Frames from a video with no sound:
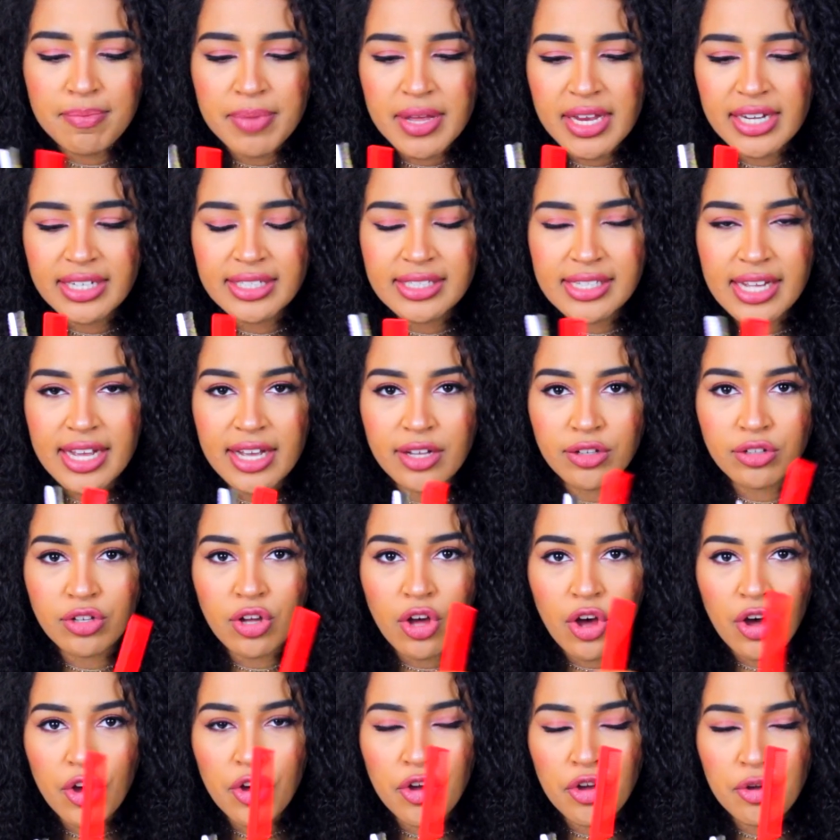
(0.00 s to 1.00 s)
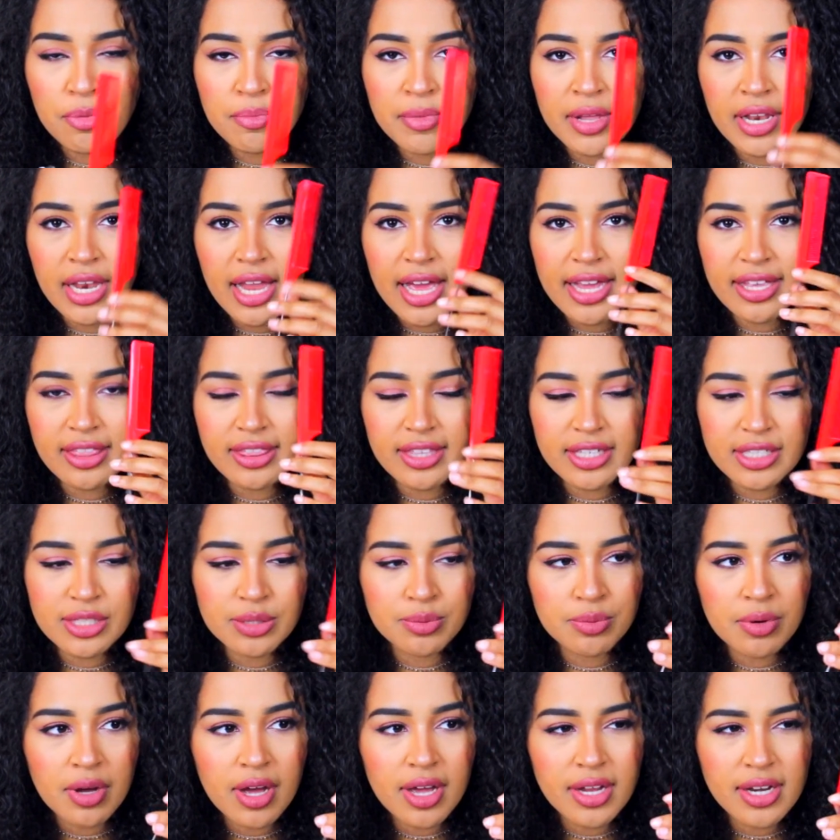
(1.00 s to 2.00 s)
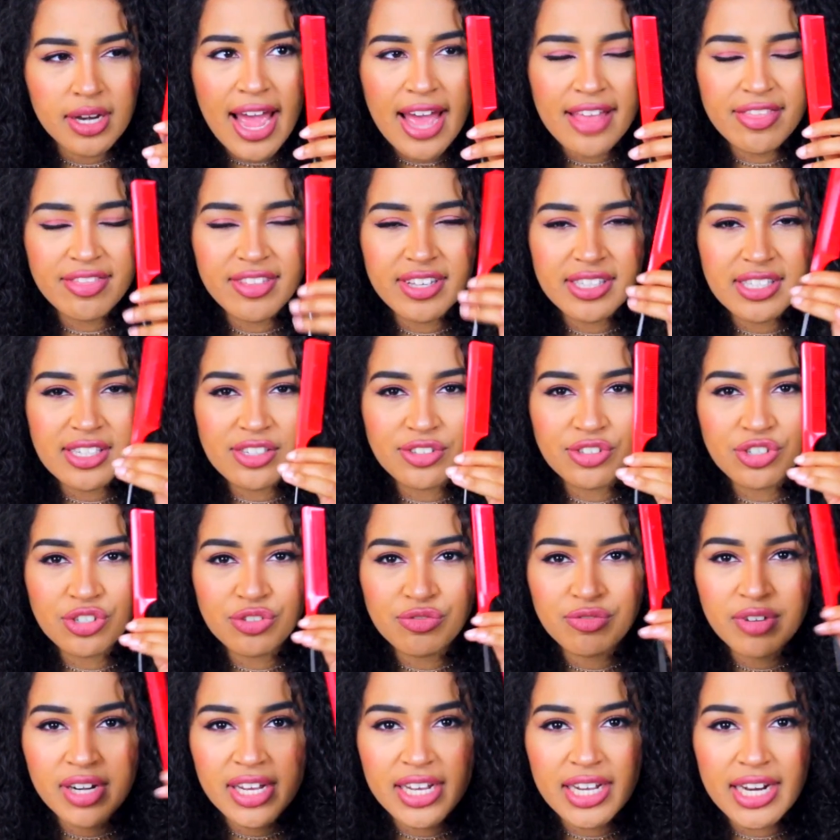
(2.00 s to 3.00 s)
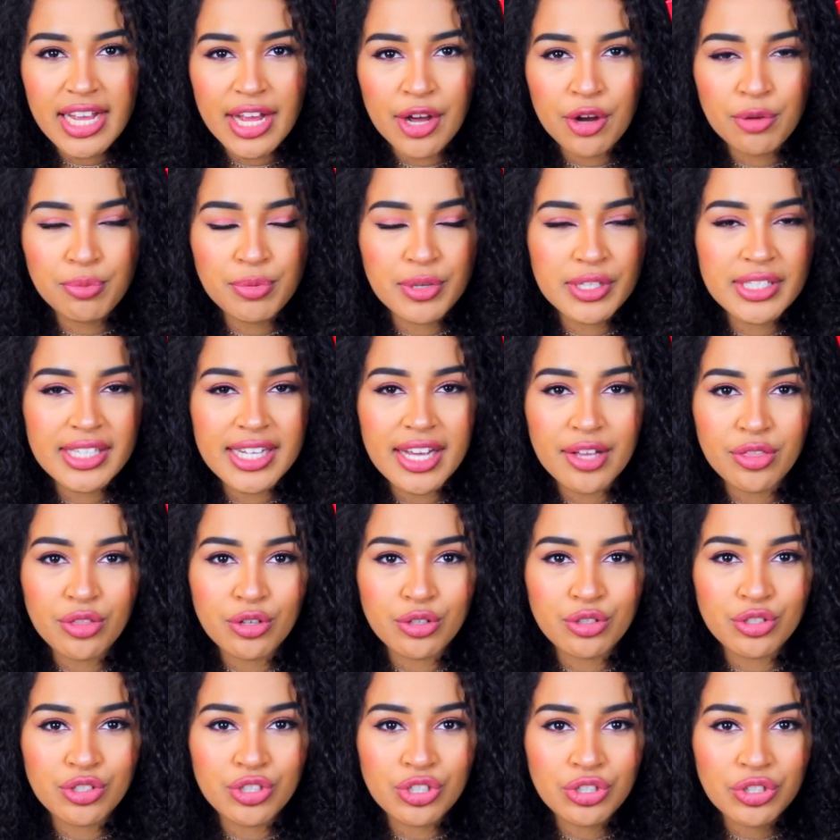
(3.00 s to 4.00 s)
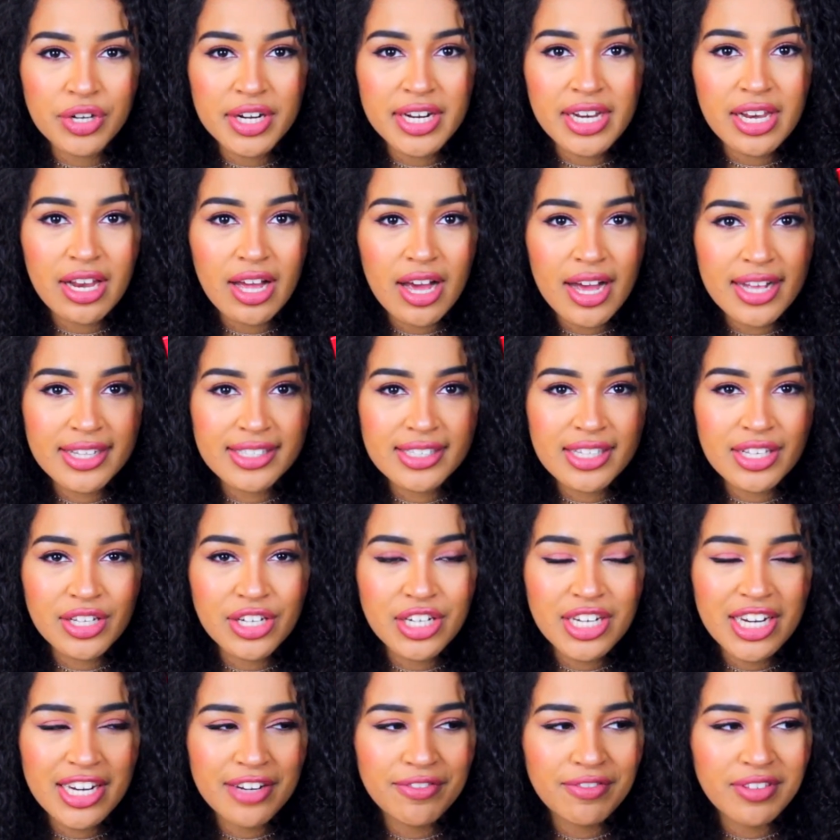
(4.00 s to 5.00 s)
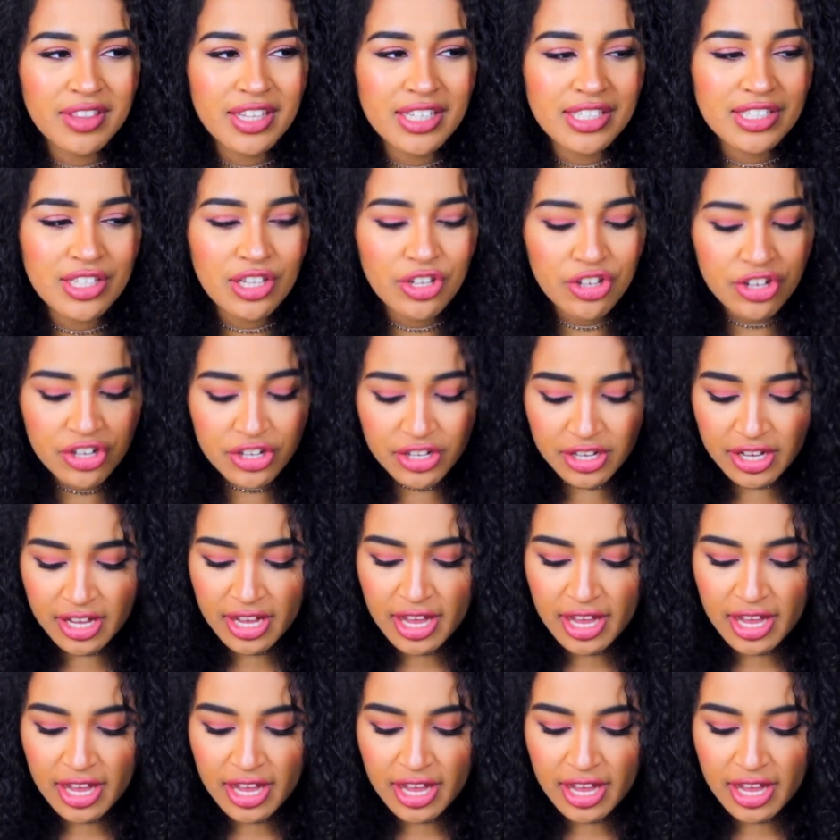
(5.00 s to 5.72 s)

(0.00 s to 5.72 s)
pintail comb like this one and this is just really gonna help you to get those straight lines that you need for this look.